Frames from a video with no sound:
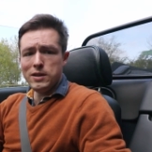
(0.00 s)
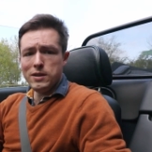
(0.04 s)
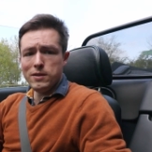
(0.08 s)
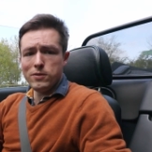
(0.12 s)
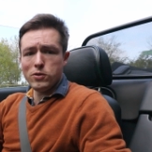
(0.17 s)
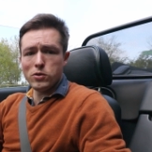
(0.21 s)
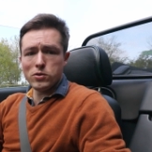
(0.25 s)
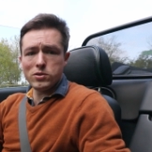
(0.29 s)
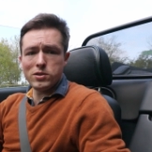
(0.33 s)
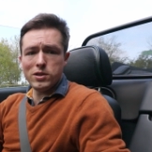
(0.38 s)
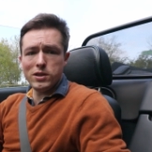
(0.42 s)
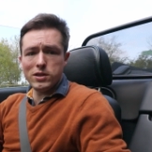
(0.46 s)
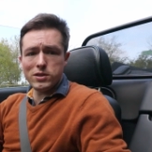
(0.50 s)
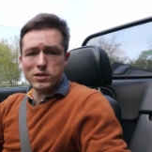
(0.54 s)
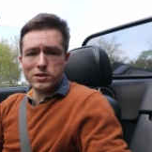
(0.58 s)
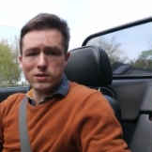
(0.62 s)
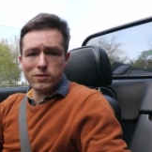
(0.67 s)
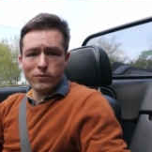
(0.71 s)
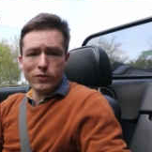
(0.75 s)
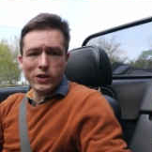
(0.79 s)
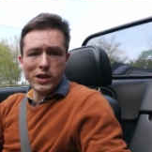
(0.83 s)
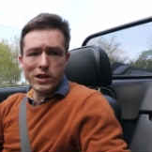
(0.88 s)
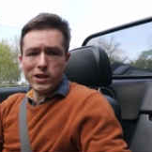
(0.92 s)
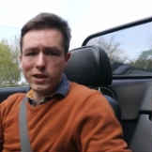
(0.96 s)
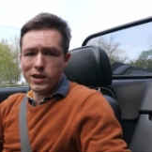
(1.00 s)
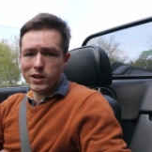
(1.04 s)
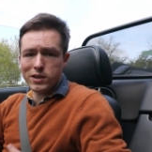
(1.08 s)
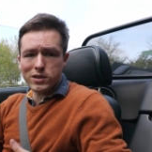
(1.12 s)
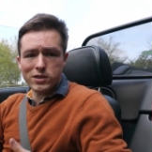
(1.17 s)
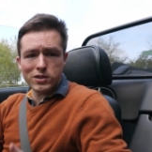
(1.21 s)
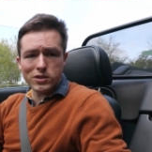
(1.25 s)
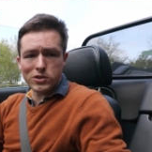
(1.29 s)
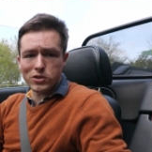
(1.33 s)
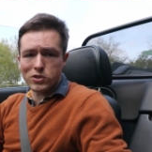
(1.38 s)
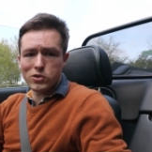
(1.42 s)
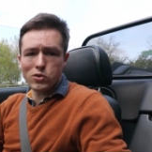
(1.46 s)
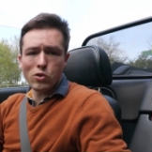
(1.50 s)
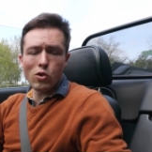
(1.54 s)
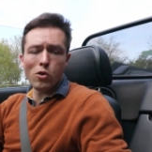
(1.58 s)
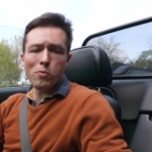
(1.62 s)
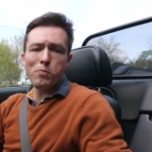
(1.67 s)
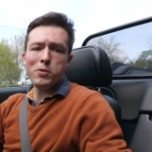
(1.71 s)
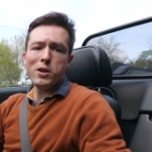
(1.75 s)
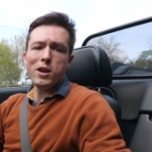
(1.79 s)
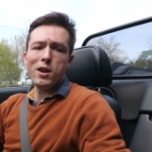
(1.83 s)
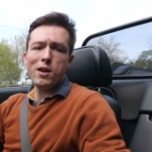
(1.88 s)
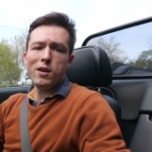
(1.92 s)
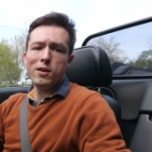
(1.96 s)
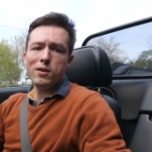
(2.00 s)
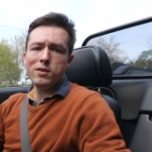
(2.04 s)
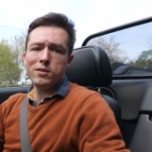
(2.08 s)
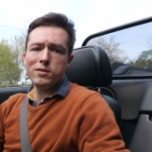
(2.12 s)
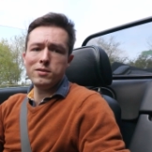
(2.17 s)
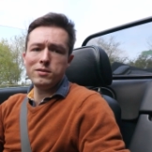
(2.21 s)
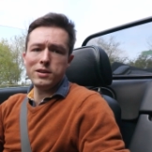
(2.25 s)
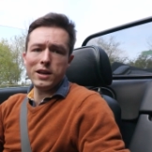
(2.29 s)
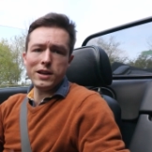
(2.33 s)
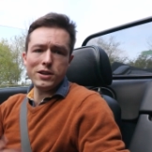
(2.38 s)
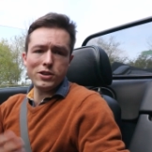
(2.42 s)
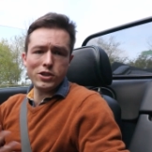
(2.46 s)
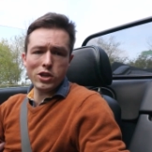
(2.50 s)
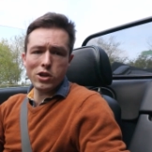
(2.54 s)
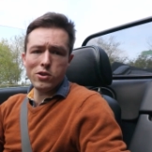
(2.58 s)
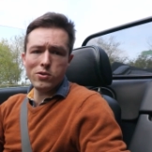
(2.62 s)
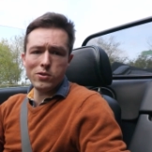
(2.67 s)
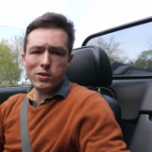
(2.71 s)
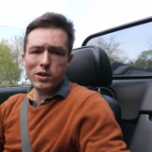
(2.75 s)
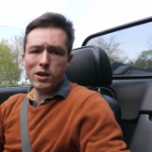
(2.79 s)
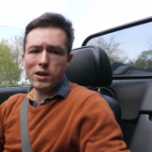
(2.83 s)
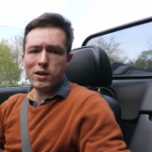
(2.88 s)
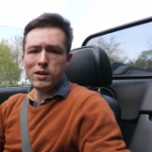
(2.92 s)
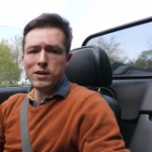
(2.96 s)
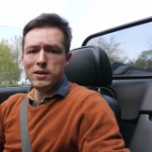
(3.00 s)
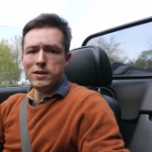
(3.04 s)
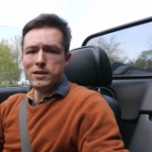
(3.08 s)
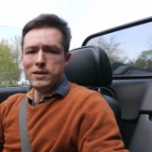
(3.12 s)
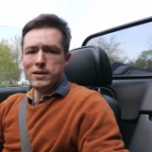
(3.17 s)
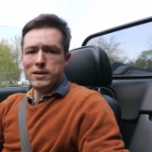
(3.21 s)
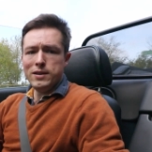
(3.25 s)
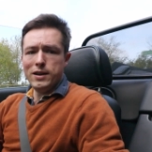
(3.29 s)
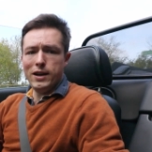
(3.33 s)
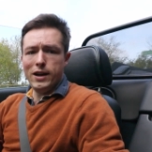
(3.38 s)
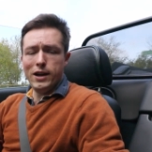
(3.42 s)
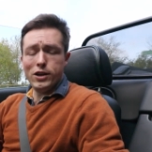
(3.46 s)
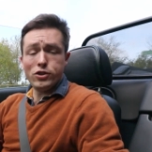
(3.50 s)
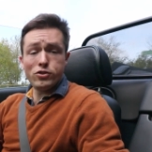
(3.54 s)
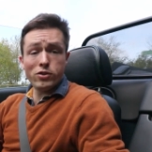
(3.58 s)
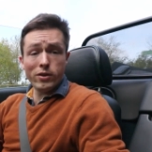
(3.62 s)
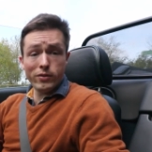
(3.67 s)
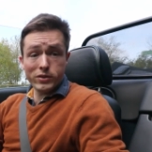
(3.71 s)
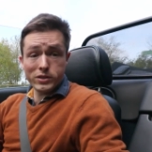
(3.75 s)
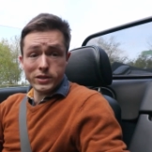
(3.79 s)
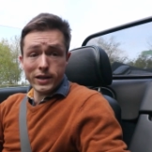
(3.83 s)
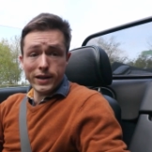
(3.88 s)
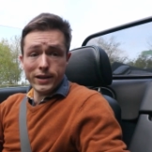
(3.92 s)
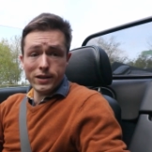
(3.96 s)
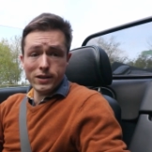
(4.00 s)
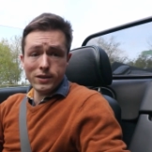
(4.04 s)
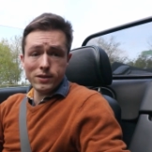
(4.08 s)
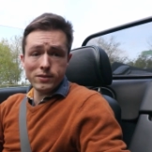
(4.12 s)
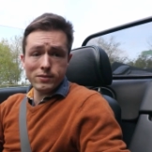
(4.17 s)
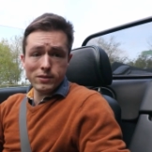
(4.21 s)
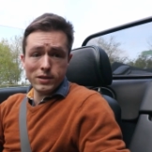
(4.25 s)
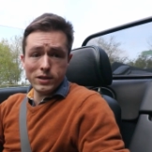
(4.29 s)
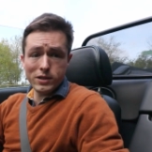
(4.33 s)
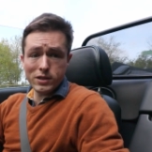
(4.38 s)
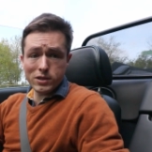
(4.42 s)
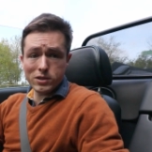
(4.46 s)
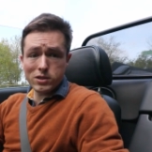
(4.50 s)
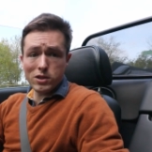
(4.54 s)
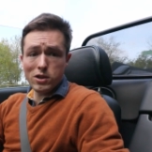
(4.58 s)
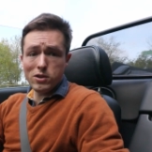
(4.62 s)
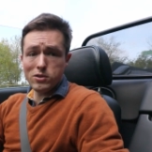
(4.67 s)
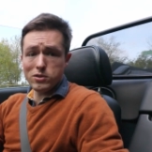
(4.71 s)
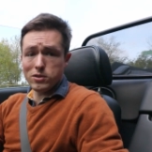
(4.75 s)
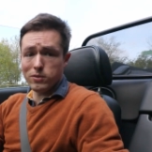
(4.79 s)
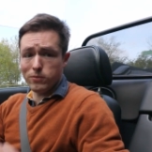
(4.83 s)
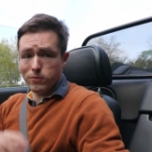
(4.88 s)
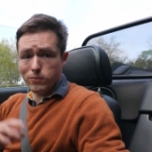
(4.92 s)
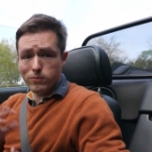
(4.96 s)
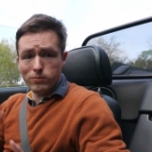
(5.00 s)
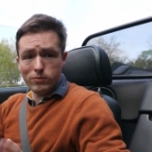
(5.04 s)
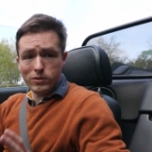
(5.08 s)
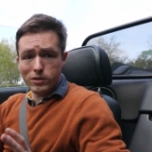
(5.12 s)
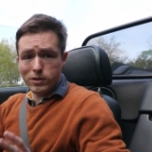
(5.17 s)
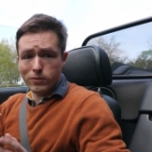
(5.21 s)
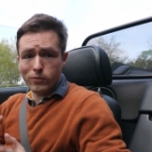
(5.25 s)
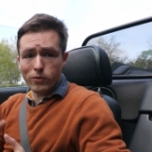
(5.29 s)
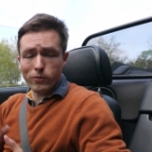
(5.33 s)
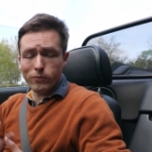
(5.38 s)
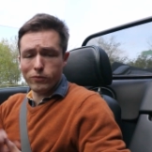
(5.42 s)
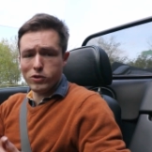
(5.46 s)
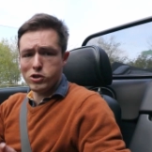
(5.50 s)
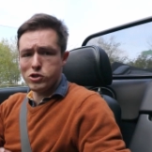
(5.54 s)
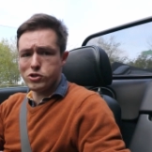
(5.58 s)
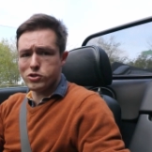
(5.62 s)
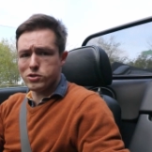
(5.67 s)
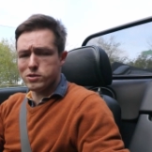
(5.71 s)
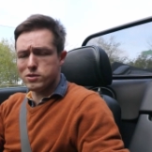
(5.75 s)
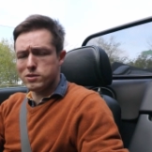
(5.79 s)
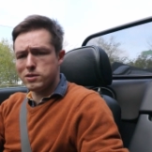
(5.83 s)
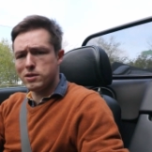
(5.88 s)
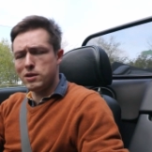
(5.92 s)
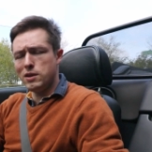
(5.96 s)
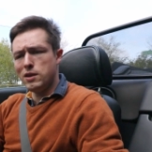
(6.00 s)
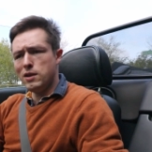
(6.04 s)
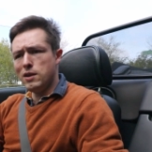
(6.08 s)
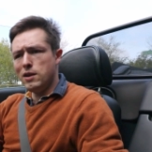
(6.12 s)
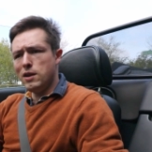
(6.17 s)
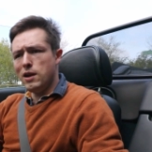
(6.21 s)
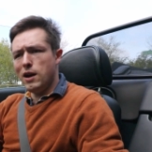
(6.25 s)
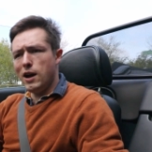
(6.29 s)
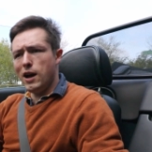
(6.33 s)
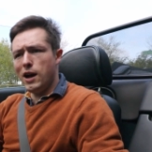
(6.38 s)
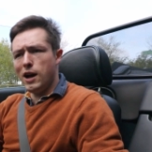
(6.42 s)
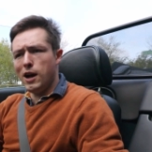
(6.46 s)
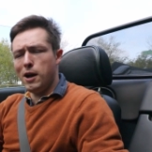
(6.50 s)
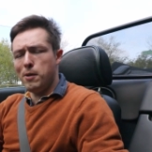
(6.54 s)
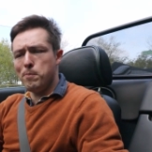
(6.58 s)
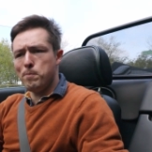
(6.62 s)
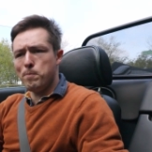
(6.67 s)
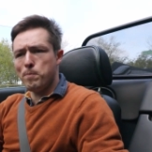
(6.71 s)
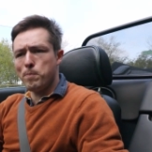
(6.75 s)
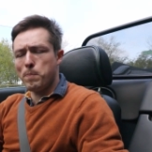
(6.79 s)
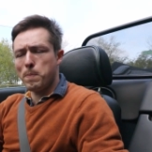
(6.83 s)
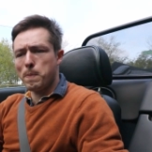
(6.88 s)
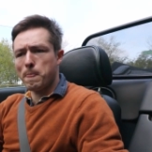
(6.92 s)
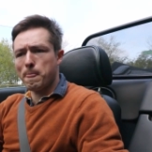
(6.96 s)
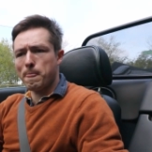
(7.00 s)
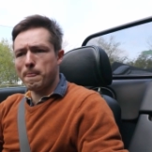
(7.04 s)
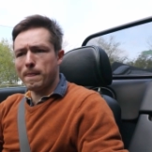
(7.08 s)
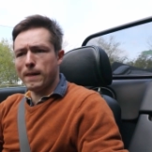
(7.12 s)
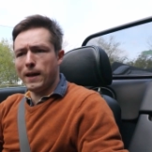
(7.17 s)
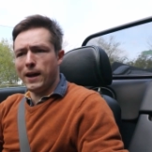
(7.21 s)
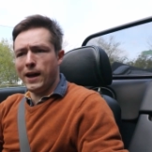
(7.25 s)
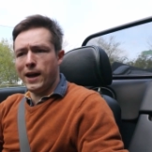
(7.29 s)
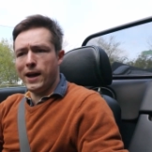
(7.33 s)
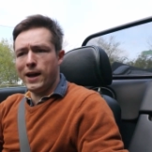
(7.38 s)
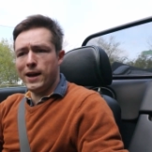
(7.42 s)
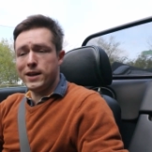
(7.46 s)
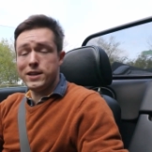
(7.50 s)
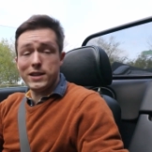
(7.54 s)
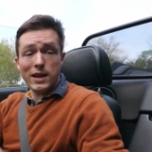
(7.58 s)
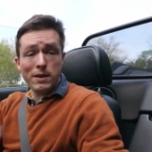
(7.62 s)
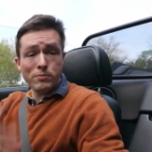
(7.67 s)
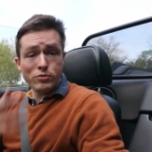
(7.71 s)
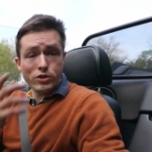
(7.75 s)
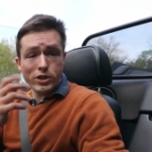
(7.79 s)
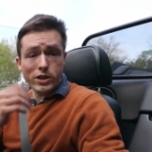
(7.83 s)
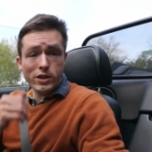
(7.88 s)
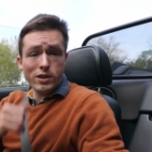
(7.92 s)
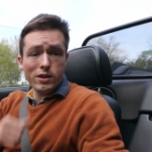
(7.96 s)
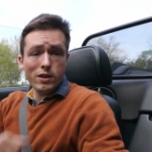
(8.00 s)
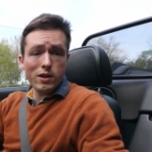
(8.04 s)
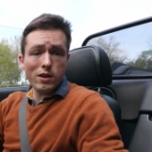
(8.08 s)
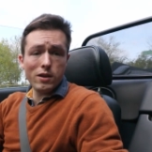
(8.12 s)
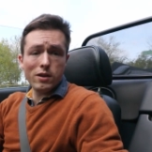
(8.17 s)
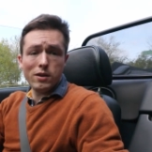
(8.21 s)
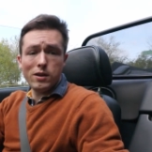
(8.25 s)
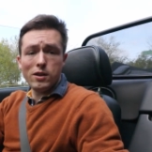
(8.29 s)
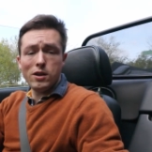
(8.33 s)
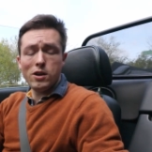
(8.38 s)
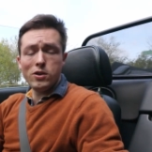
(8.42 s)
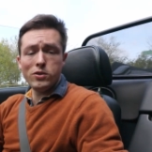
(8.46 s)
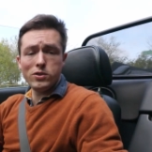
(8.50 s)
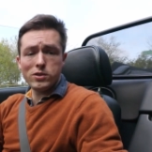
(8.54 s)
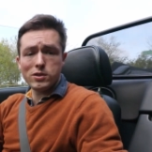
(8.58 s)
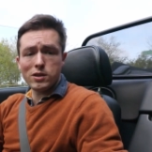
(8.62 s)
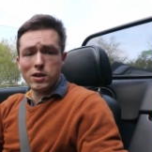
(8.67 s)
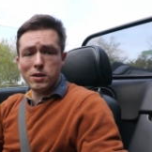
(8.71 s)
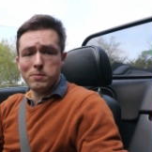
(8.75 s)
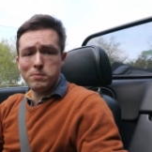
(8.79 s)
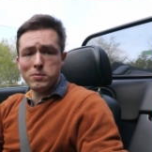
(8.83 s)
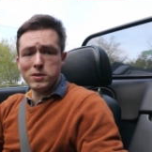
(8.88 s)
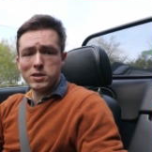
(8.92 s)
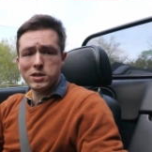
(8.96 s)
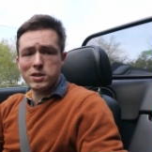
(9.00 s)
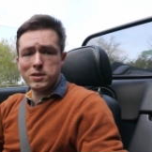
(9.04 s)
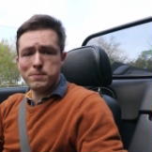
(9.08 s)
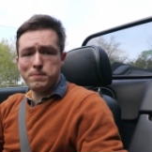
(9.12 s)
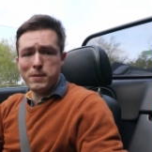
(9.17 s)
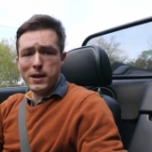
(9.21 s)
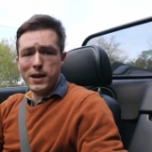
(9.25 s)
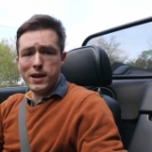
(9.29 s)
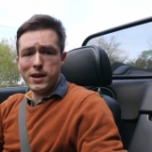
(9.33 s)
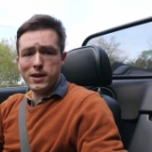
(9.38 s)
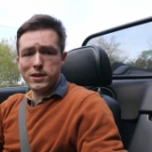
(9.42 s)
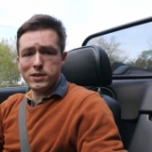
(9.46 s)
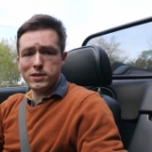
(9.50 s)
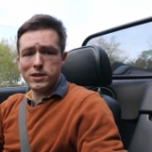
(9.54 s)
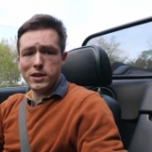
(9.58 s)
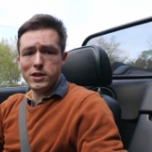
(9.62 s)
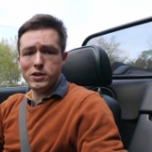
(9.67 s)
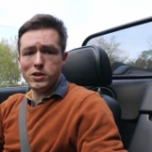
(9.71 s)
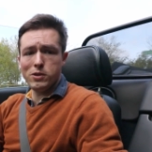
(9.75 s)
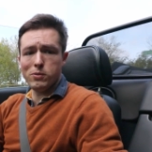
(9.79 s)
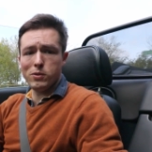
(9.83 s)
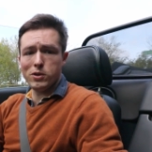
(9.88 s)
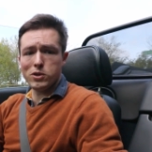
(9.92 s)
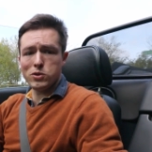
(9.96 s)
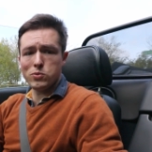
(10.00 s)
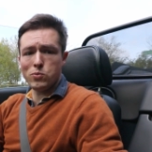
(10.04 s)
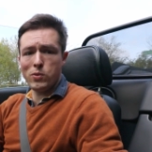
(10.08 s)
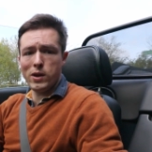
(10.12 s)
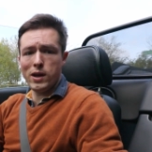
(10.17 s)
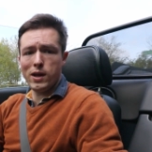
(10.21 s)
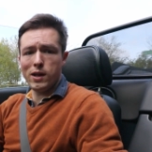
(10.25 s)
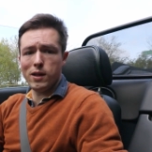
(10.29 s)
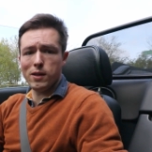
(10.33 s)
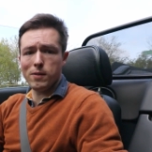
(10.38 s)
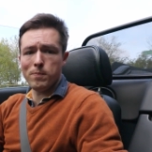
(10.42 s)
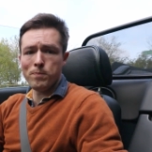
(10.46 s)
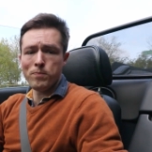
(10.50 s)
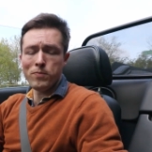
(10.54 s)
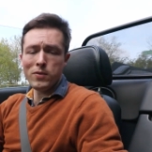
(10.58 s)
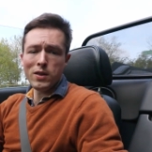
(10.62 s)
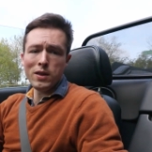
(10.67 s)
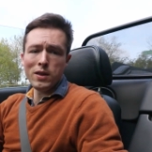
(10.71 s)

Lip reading: Of course there's Phoenix and Scorpion, Daytona, Trevor Taylor, he does loads of different versions, and MG Owners Club Spares, they do one as well.